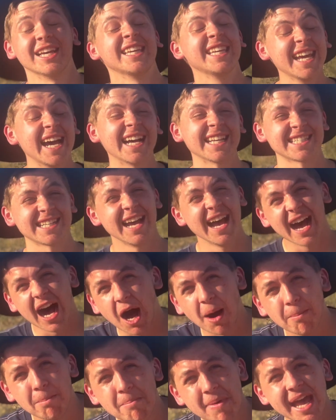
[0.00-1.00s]
Yes,
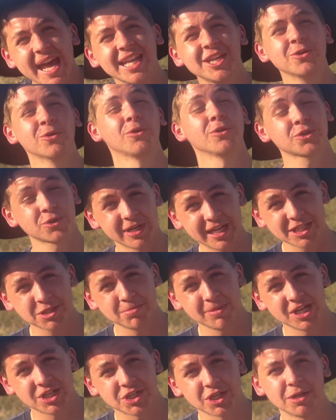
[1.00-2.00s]
a manual
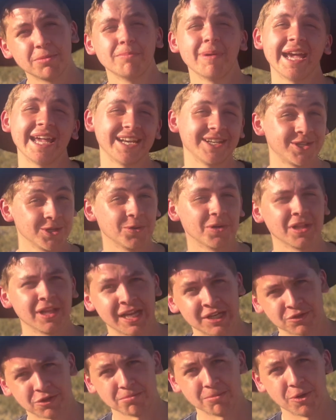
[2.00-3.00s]
transmission made it to an
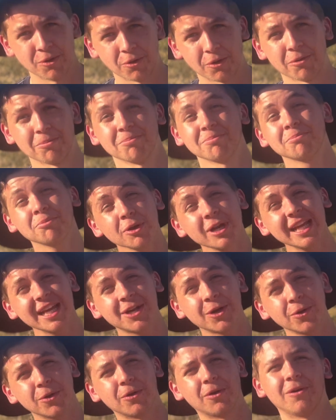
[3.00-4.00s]
electric motor. Pretty
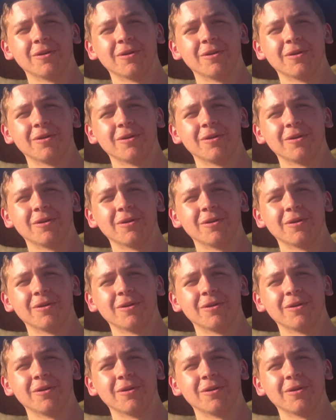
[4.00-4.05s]
cool.